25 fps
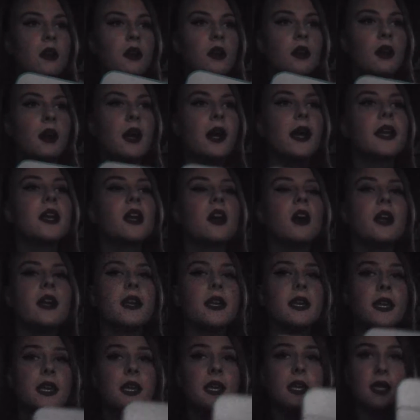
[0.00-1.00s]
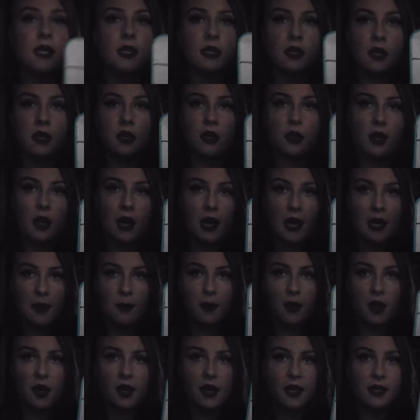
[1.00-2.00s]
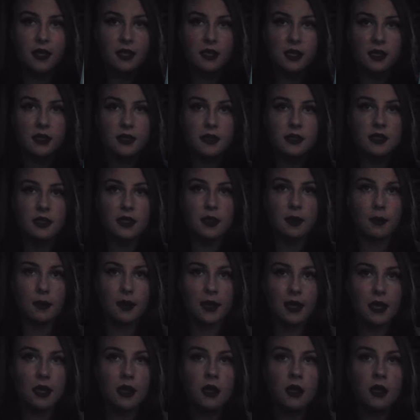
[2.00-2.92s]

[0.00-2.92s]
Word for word: I kind of hear a guy behind us, and I'm like,